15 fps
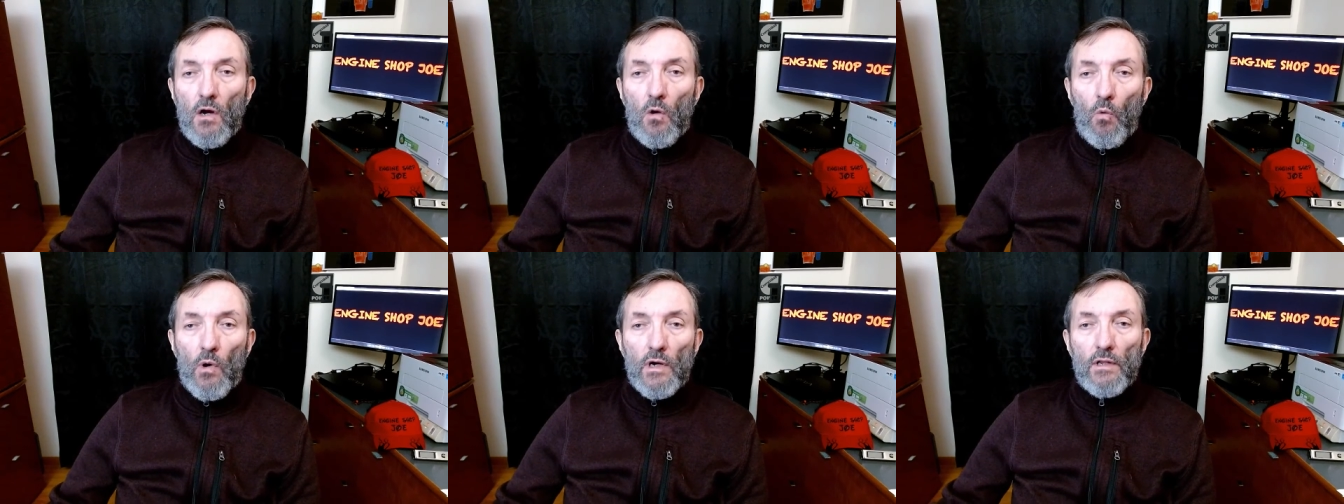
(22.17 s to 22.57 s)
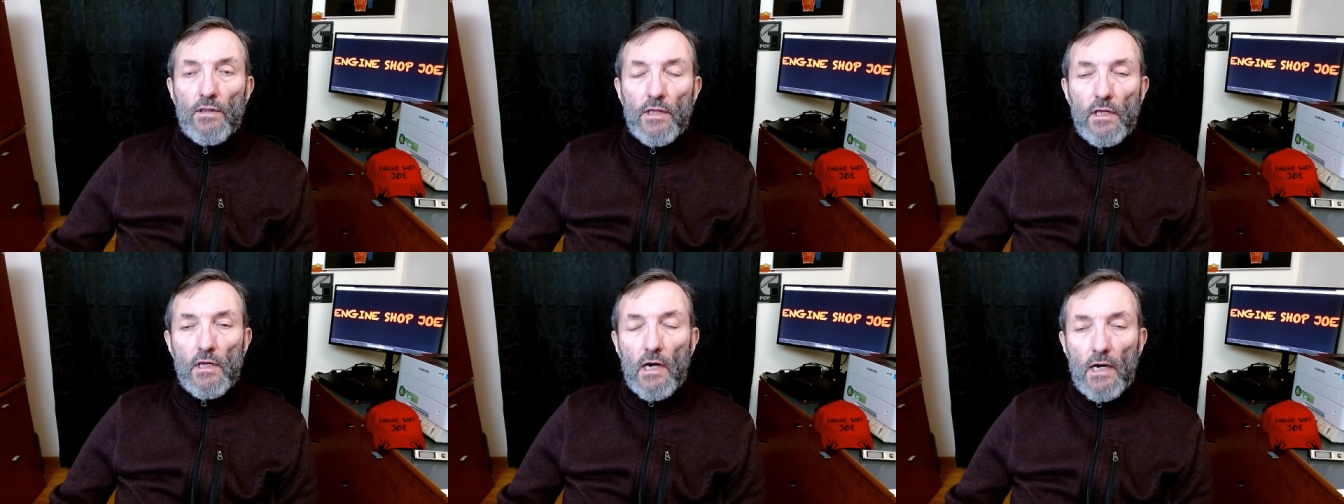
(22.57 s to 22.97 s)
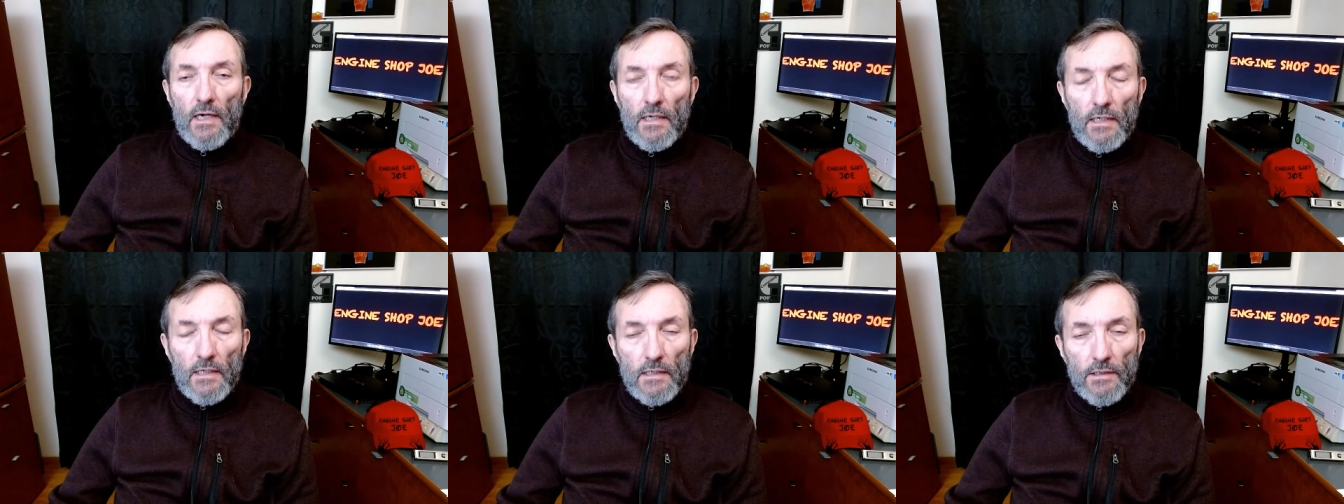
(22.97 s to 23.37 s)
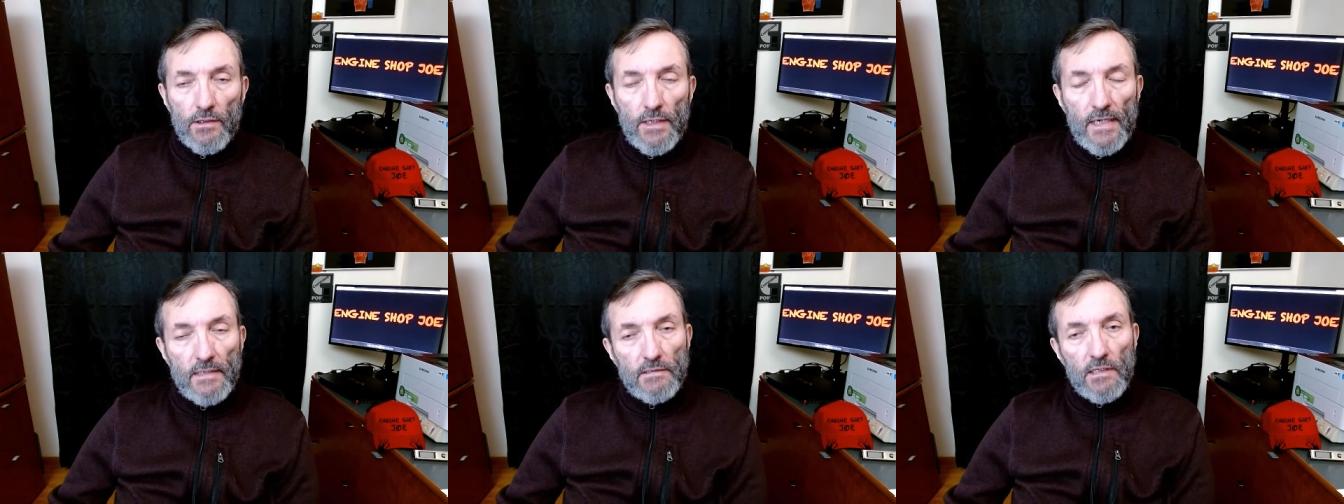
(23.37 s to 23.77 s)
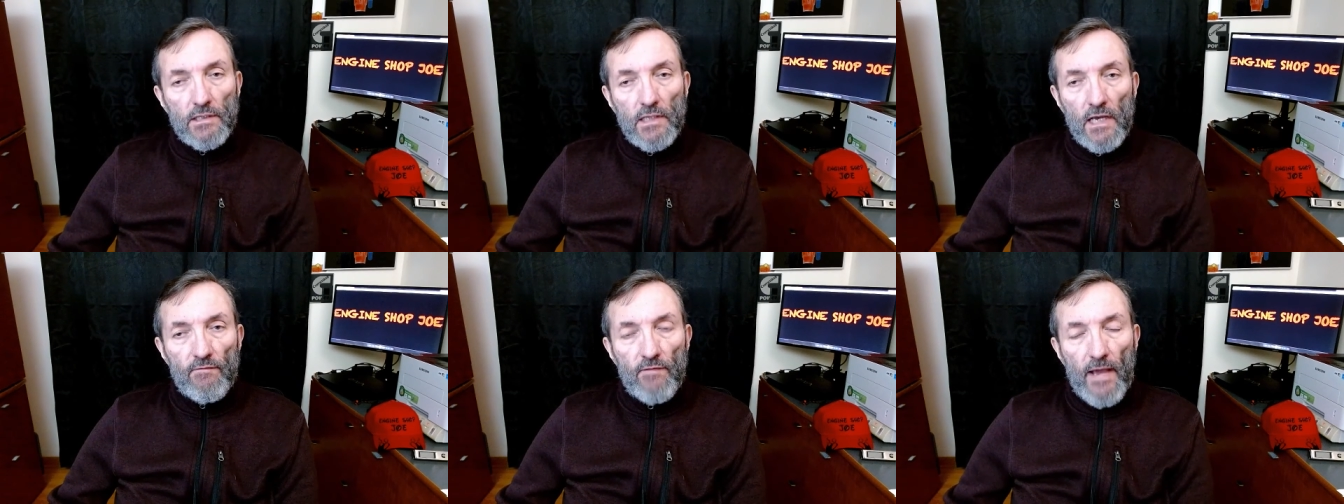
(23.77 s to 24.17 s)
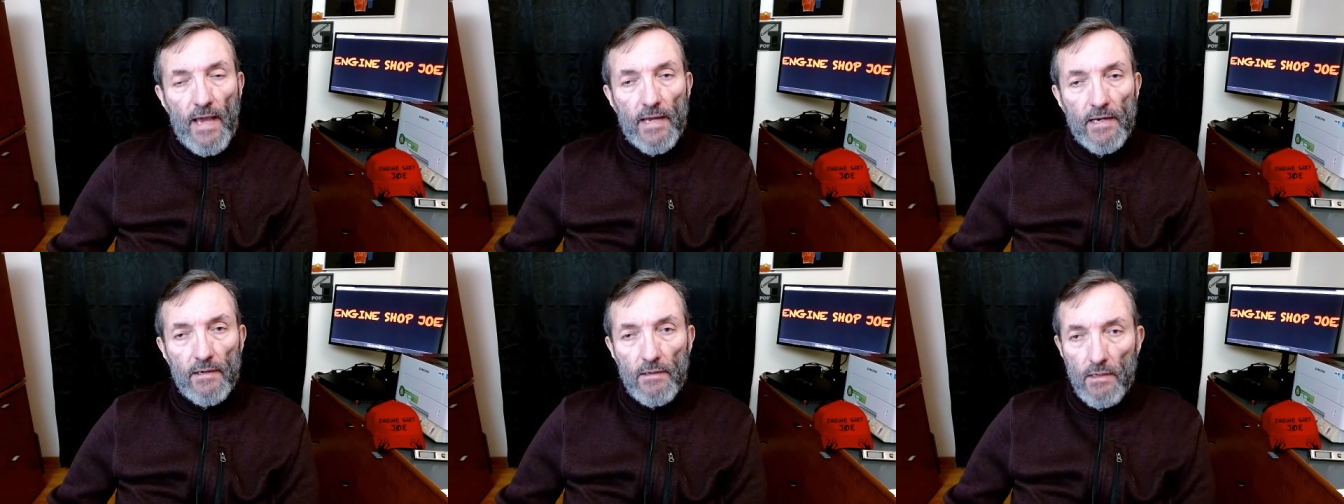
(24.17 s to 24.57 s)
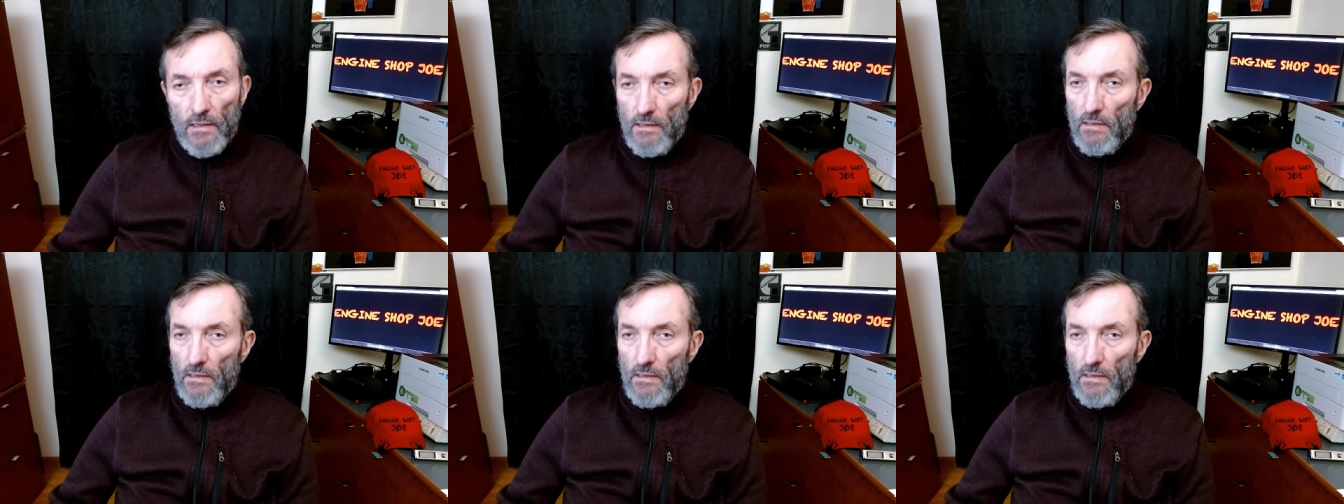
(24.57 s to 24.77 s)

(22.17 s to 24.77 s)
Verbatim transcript: One of the uh, things that they've added